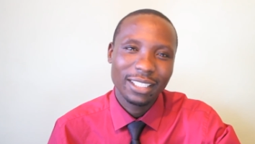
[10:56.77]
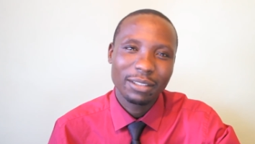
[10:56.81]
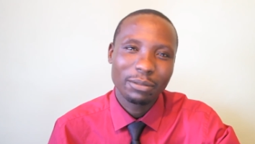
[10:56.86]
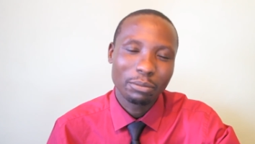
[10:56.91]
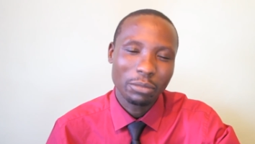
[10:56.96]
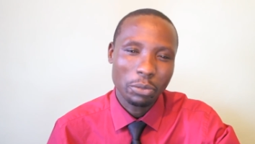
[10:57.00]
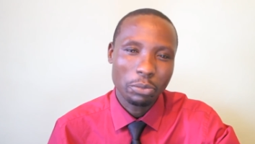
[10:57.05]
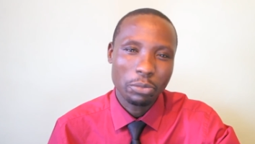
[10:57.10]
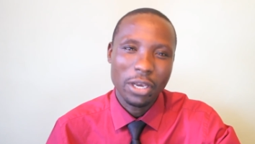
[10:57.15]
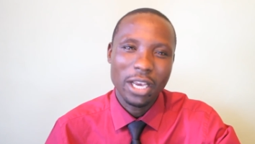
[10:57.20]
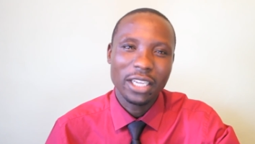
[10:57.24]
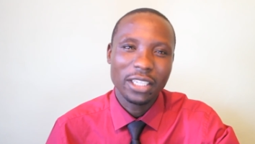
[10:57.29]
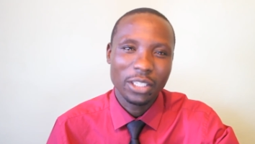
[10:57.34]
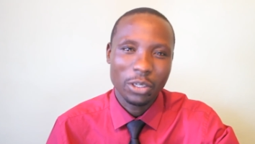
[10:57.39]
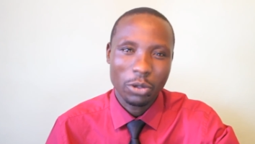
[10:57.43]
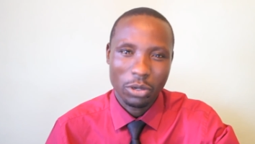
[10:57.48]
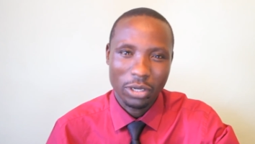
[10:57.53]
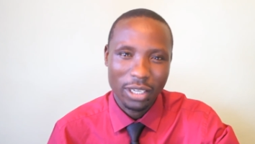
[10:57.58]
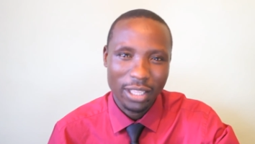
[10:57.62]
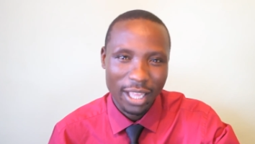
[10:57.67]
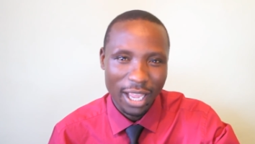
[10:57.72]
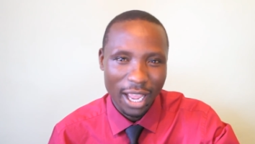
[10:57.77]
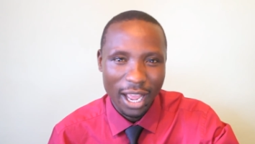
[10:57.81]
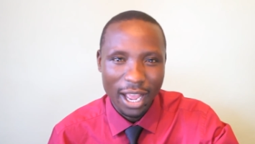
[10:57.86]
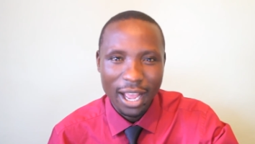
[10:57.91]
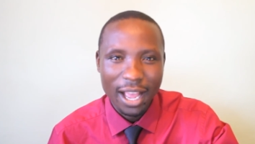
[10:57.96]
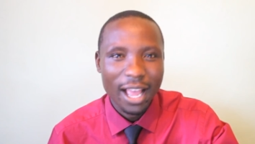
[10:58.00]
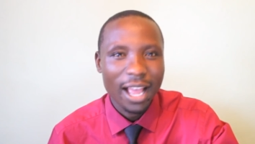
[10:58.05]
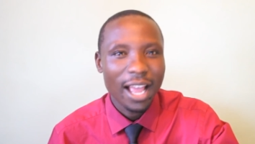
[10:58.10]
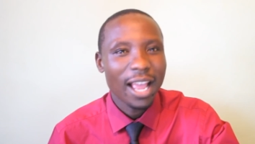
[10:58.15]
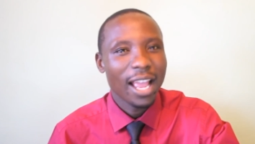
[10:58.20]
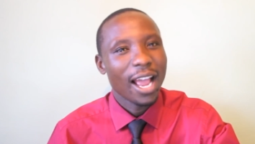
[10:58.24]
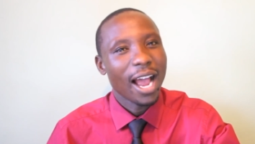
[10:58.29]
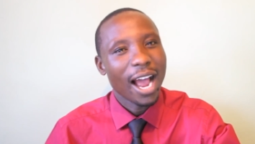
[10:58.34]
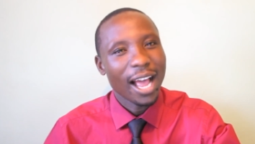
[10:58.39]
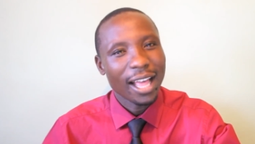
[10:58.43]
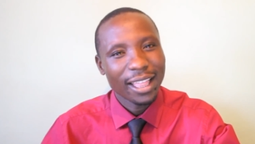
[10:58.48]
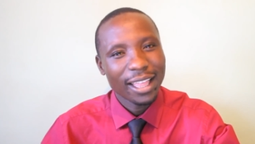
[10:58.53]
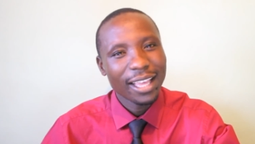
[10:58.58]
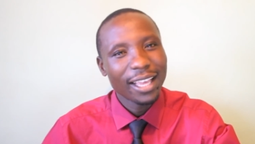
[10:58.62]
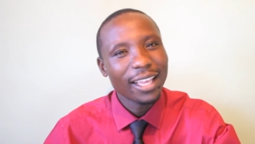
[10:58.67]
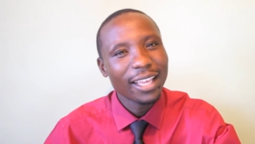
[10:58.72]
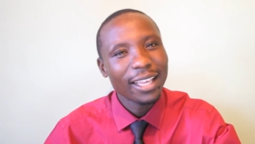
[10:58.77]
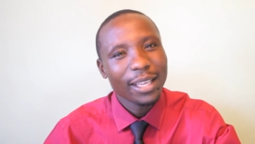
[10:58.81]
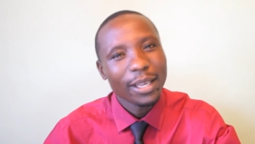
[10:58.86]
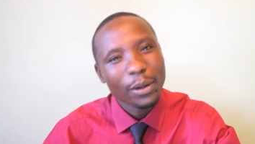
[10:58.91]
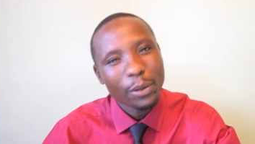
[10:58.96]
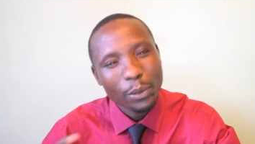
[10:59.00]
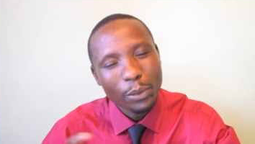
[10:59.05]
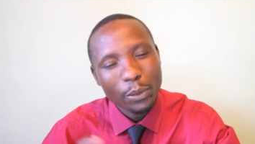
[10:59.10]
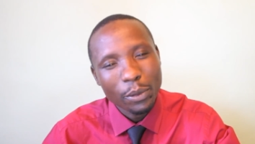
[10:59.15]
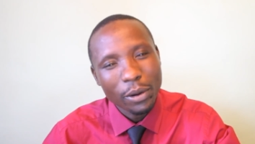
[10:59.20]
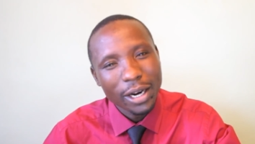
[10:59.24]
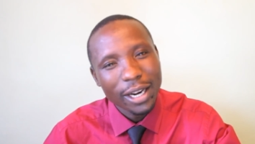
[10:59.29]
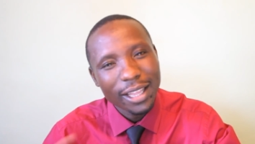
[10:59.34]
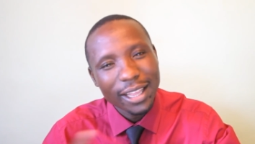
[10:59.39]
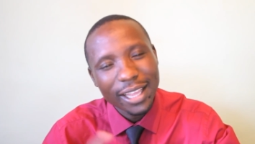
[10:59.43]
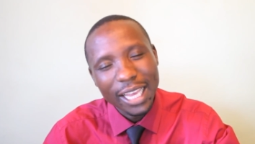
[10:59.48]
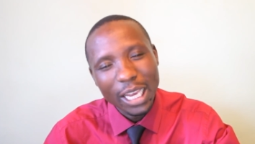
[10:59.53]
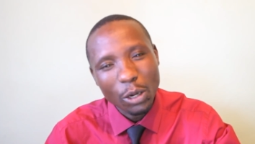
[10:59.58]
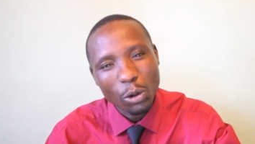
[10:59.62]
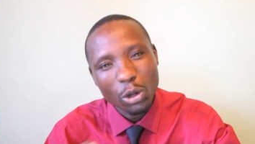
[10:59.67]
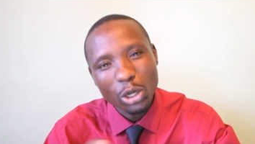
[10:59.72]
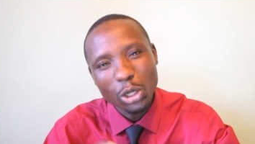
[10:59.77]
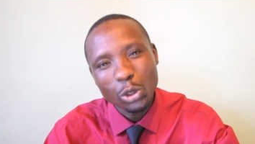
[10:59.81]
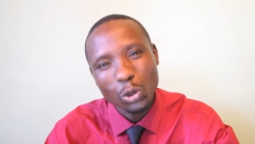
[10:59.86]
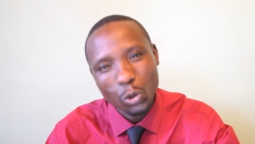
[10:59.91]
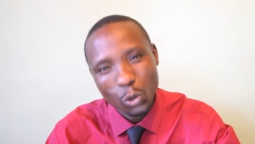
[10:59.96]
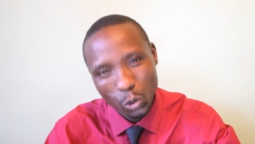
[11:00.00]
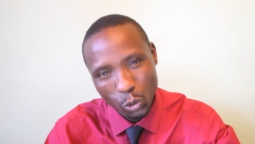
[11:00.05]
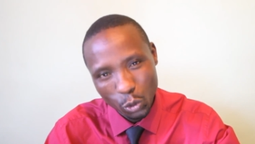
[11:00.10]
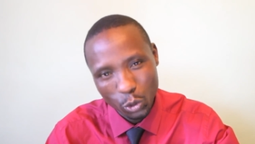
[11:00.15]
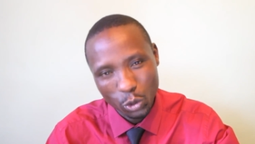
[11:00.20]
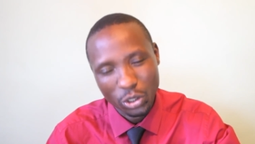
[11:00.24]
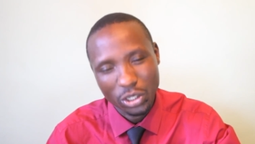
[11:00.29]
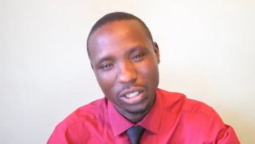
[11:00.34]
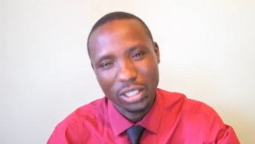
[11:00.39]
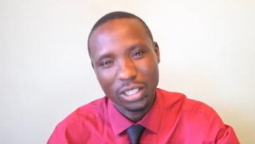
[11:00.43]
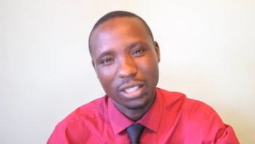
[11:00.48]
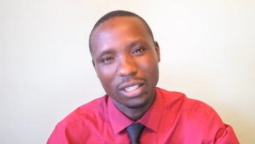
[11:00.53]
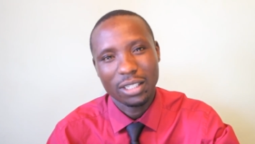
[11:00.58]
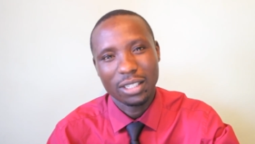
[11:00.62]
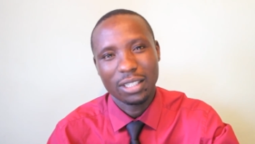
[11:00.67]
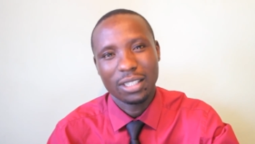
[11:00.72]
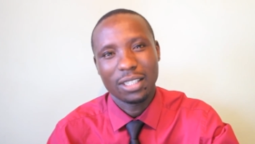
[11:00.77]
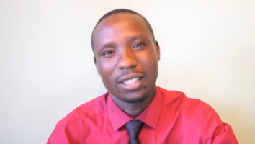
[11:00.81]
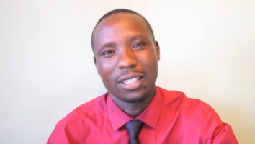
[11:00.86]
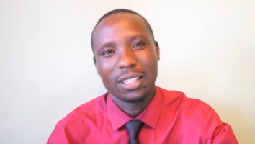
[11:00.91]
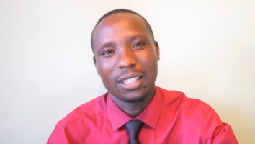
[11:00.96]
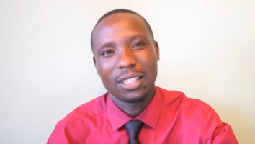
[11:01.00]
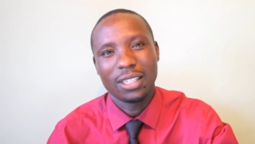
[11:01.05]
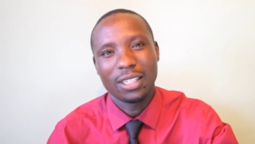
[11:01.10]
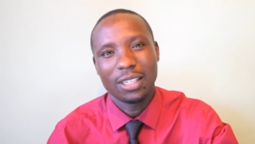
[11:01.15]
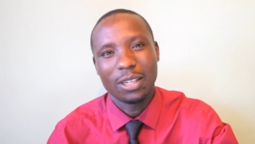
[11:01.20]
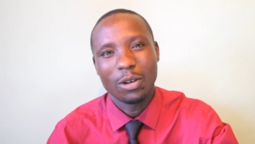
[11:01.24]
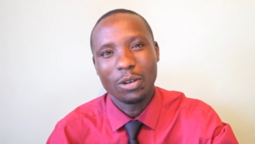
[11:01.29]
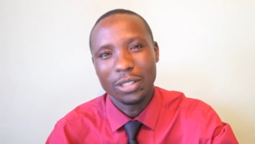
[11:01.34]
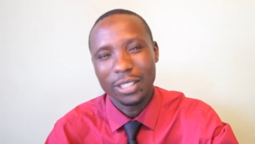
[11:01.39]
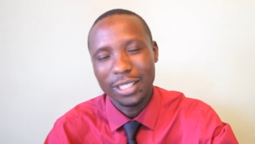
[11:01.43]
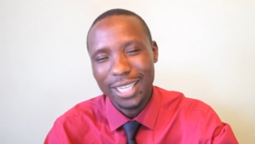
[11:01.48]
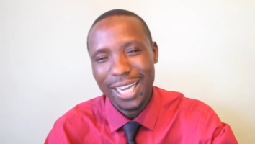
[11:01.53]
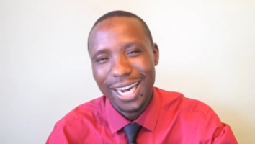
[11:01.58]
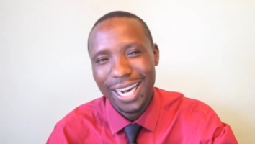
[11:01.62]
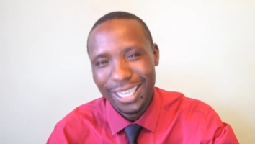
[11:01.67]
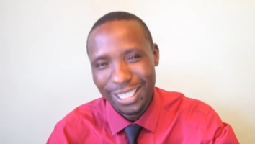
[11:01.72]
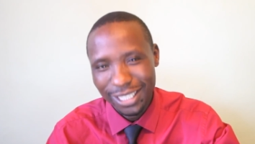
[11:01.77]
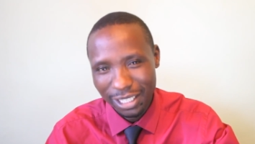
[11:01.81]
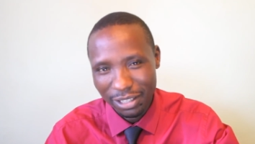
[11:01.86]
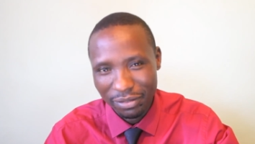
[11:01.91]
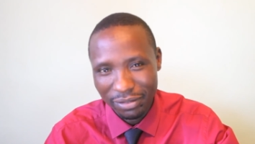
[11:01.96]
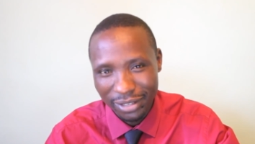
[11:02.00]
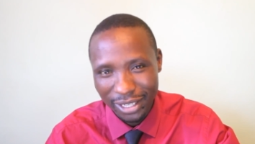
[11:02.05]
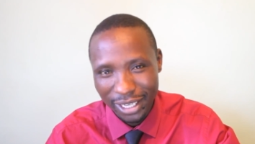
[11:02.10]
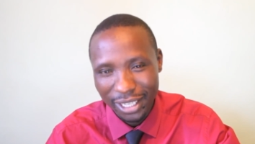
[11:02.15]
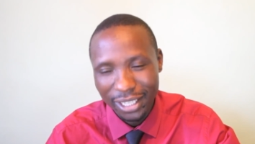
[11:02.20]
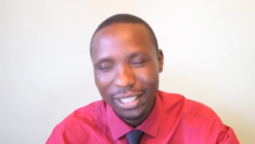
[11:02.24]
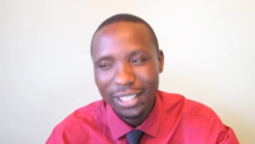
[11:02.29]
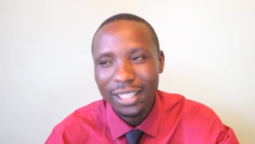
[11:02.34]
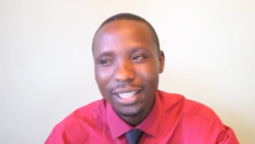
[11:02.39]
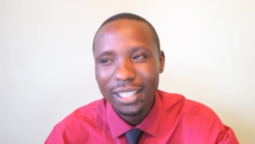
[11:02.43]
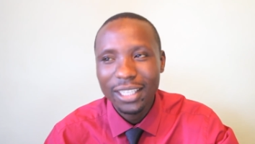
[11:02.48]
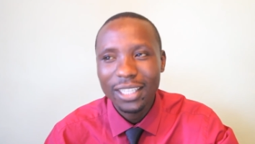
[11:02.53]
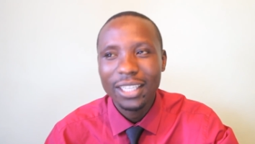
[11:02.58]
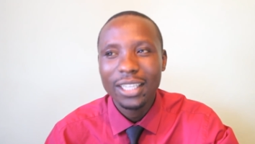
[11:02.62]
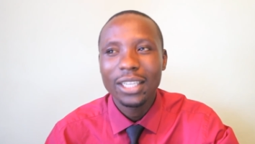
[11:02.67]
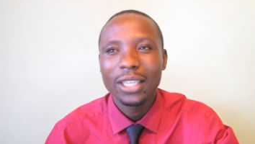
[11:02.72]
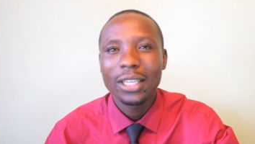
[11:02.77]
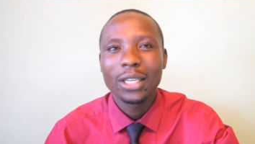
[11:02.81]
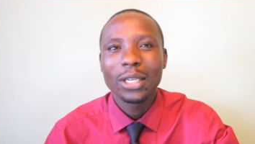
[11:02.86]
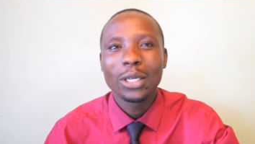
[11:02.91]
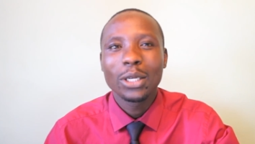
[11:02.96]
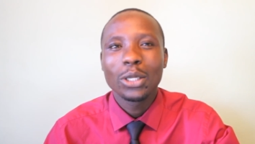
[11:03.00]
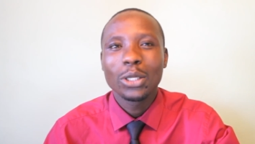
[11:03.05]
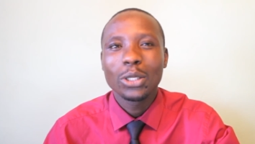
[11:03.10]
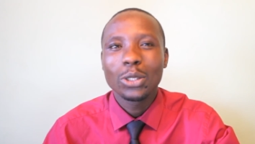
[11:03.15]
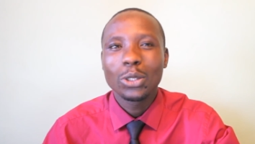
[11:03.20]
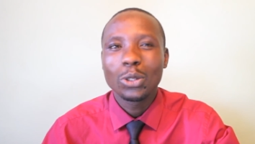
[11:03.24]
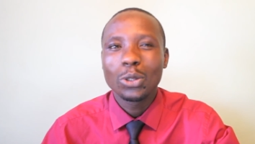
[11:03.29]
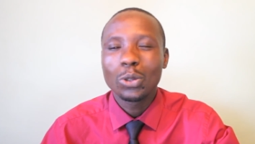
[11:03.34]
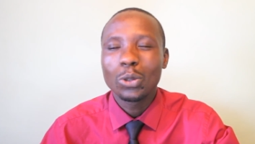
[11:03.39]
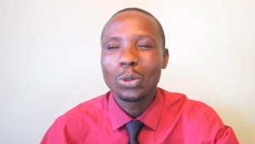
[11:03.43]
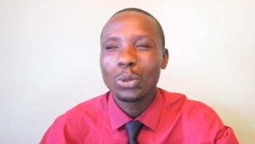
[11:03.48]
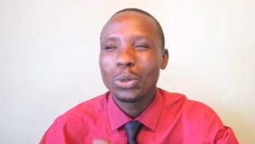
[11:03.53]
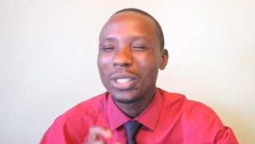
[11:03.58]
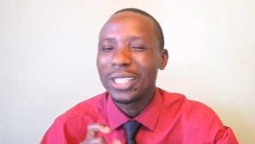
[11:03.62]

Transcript: BBI is not there, are they? What are they going to use alternatively to